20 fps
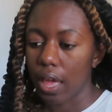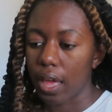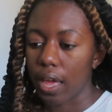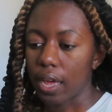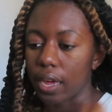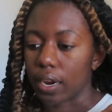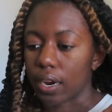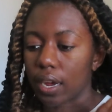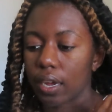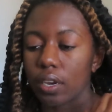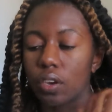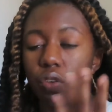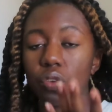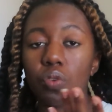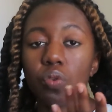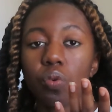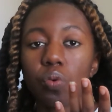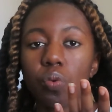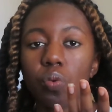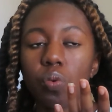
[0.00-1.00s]
And I
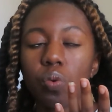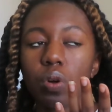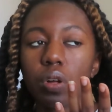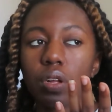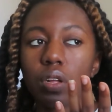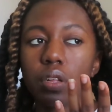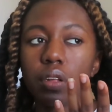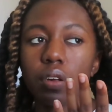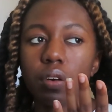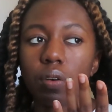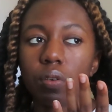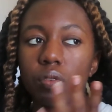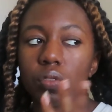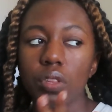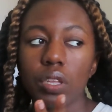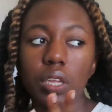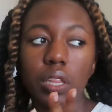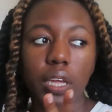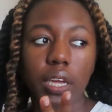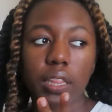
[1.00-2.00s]
knew
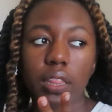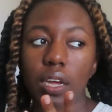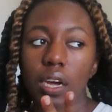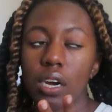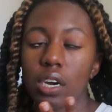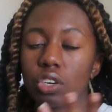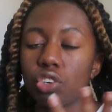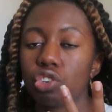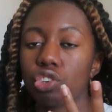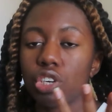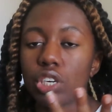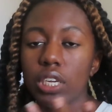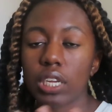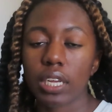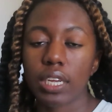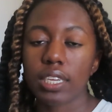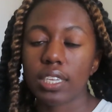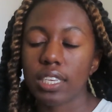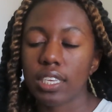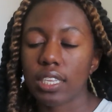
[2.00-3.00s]
only like the 100
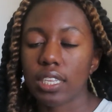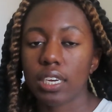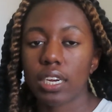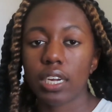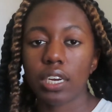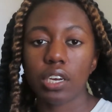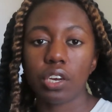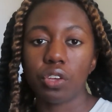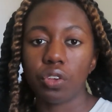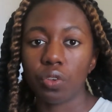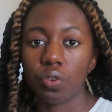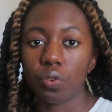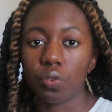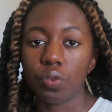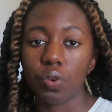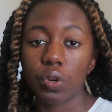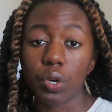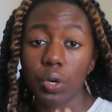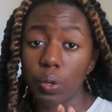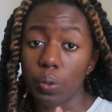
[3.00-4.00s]
kids that I
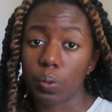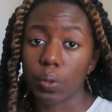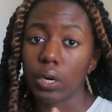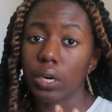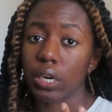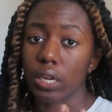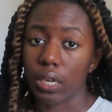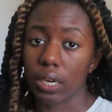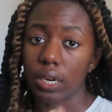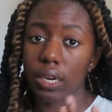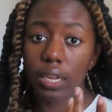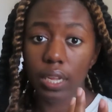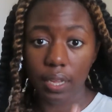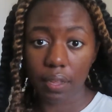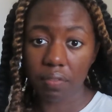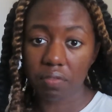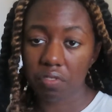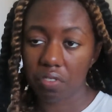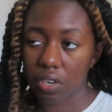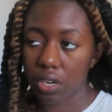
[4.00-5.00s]
knew who were in
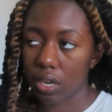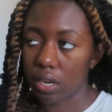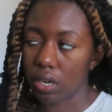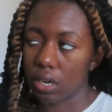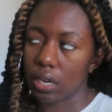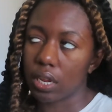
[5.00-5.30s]
gifted.